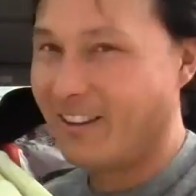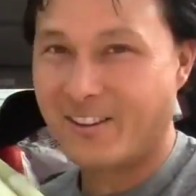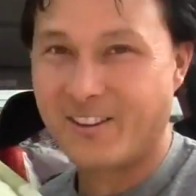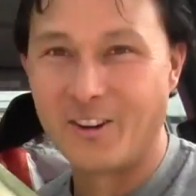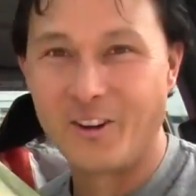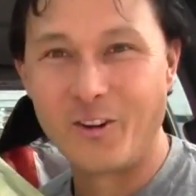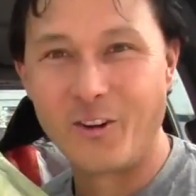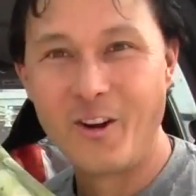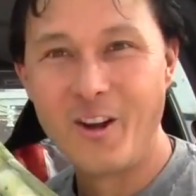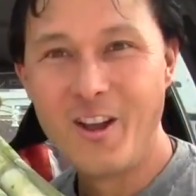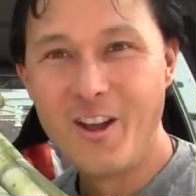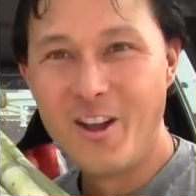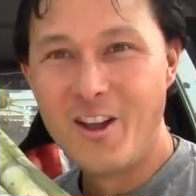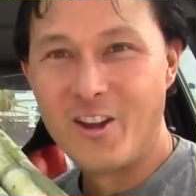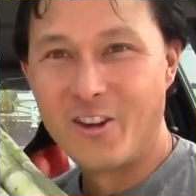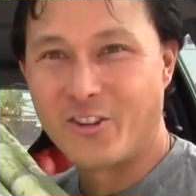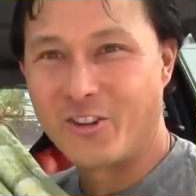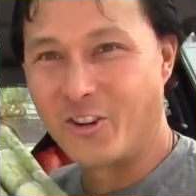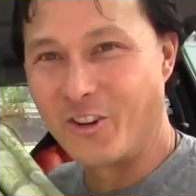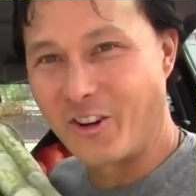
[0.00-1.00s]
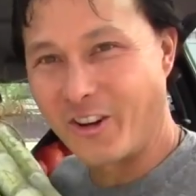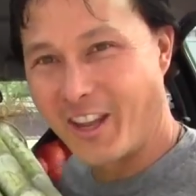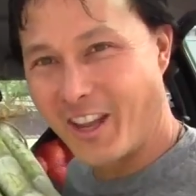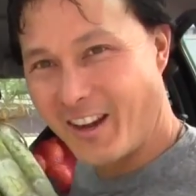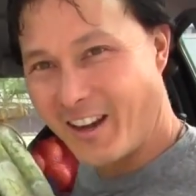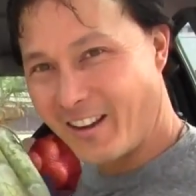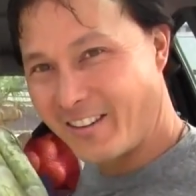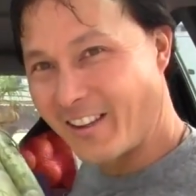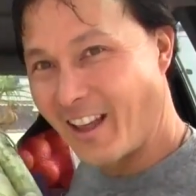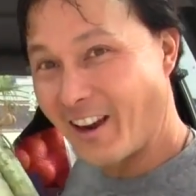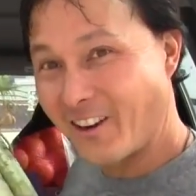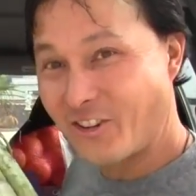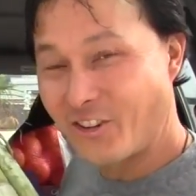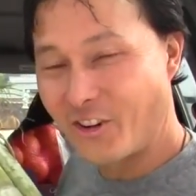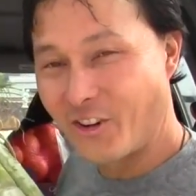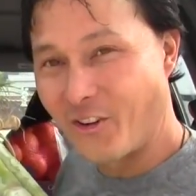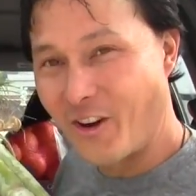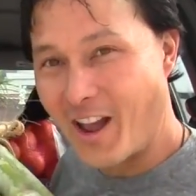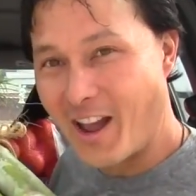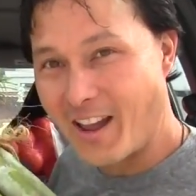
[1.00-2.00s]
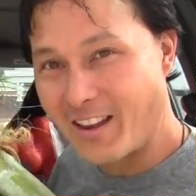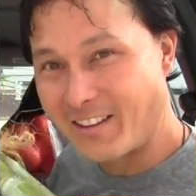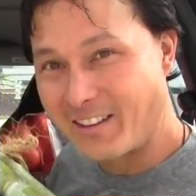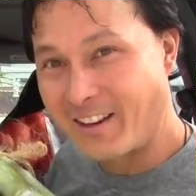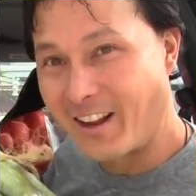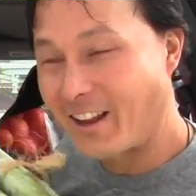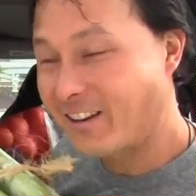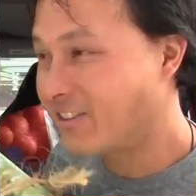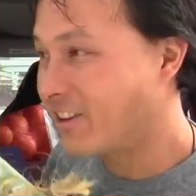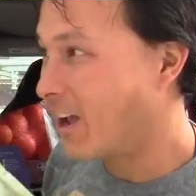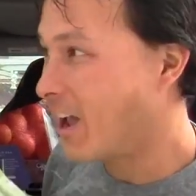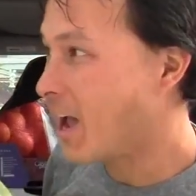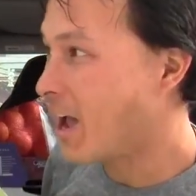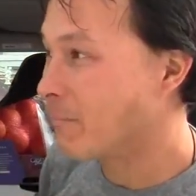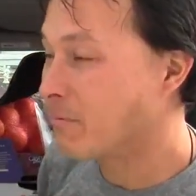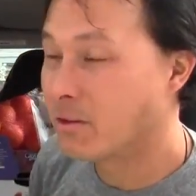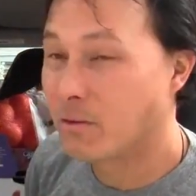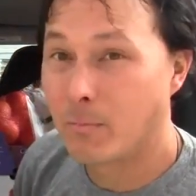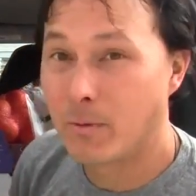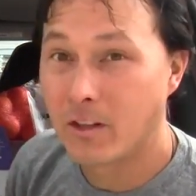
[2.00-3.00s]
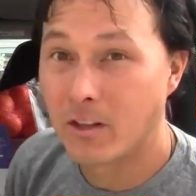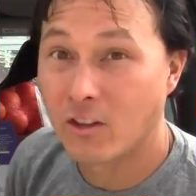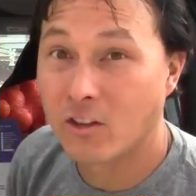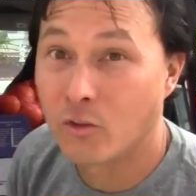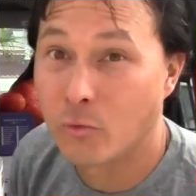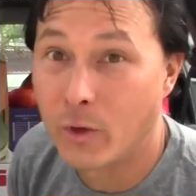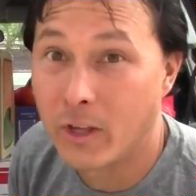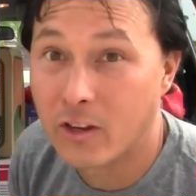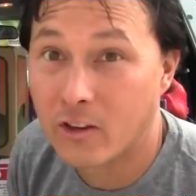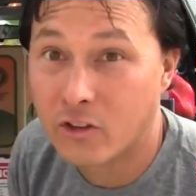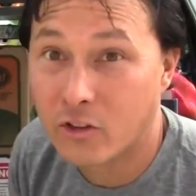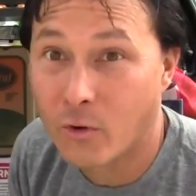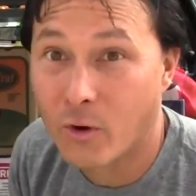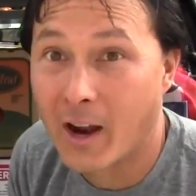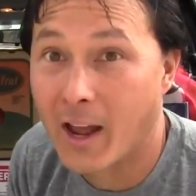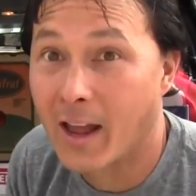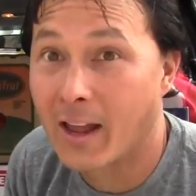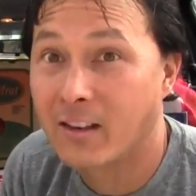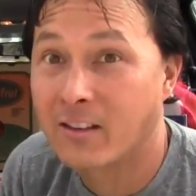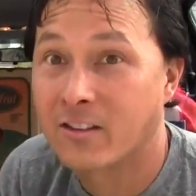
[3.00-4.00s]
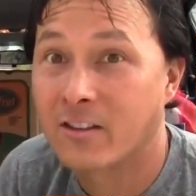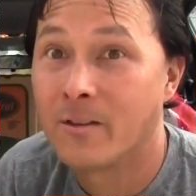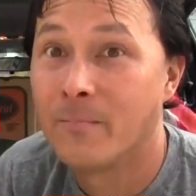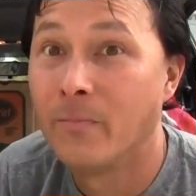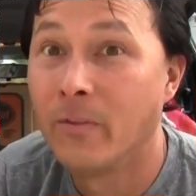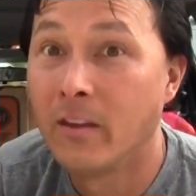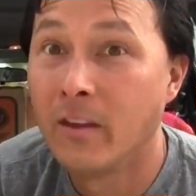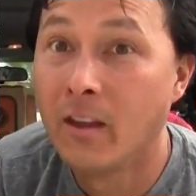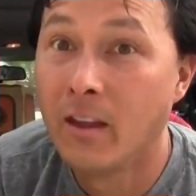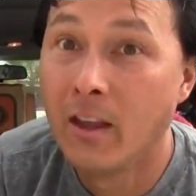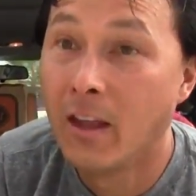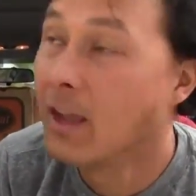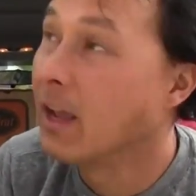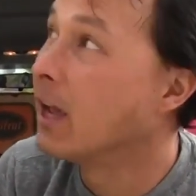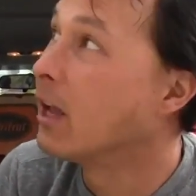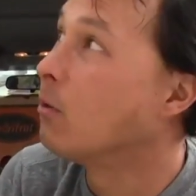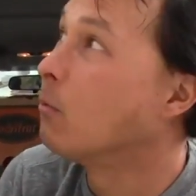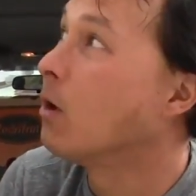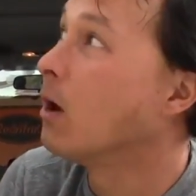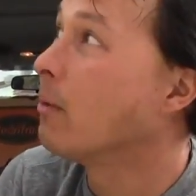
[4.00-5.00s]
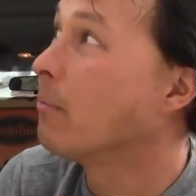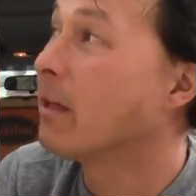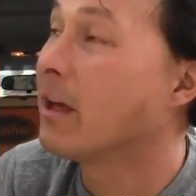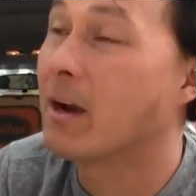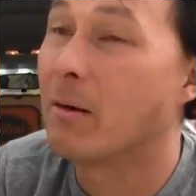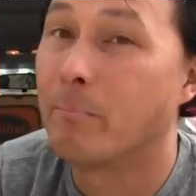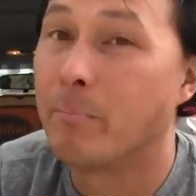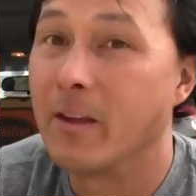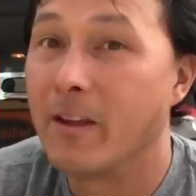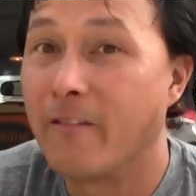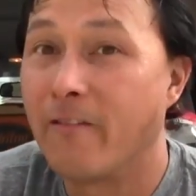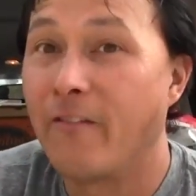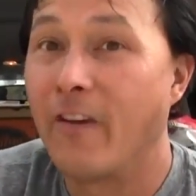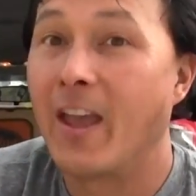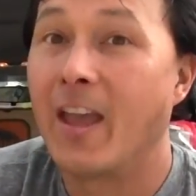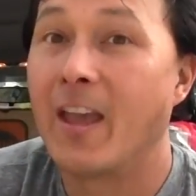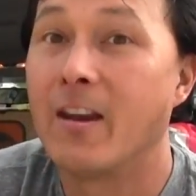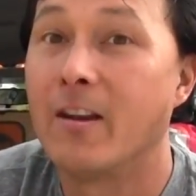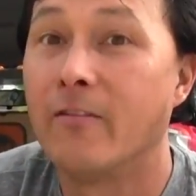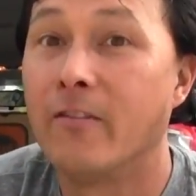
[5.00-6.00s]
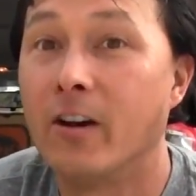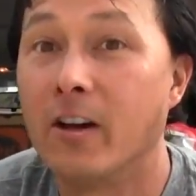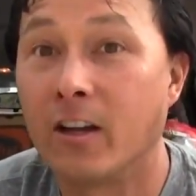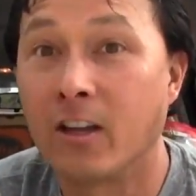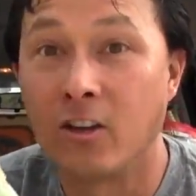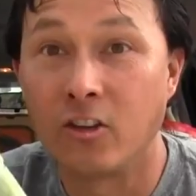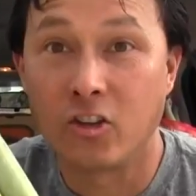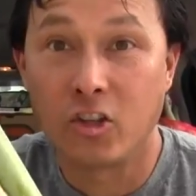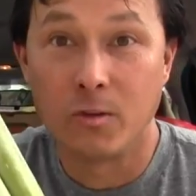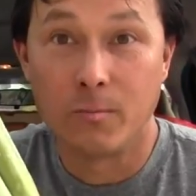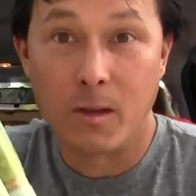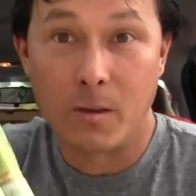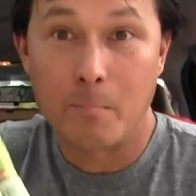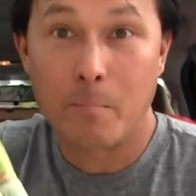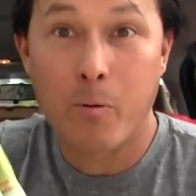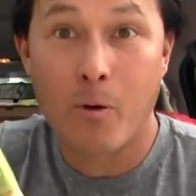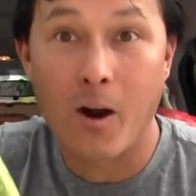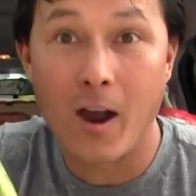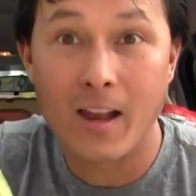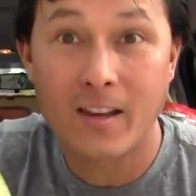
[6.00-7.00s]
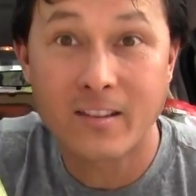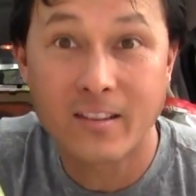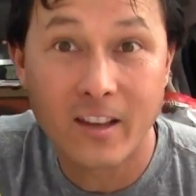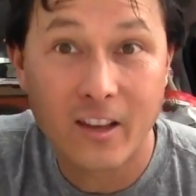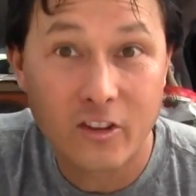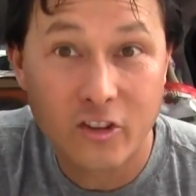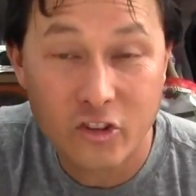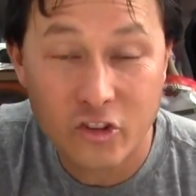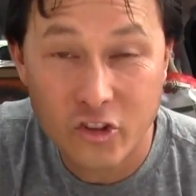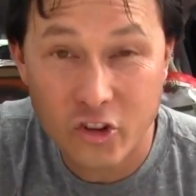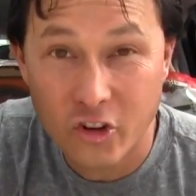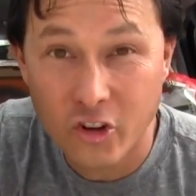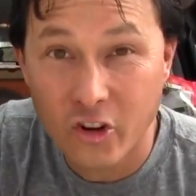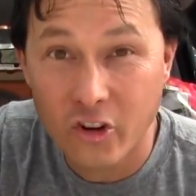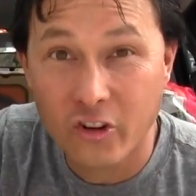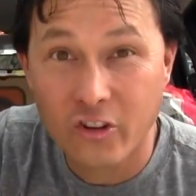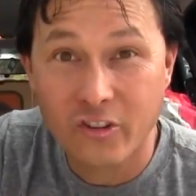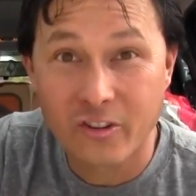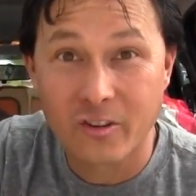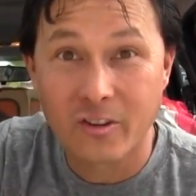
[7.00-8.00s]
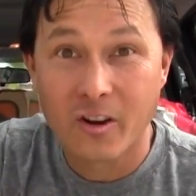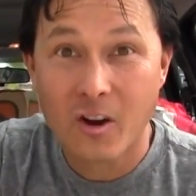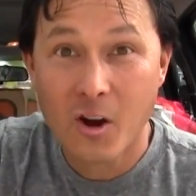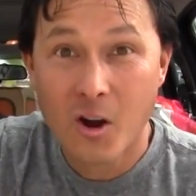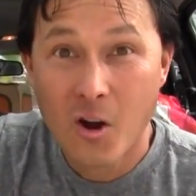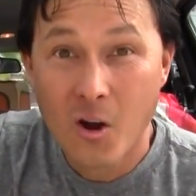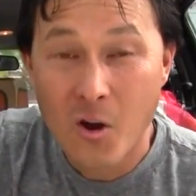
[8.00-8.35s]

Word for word: So, sugar cane is actually a grass, and that happens to be the sweetest grass. And while I'm not a big fan of uh, consuming processed sugars and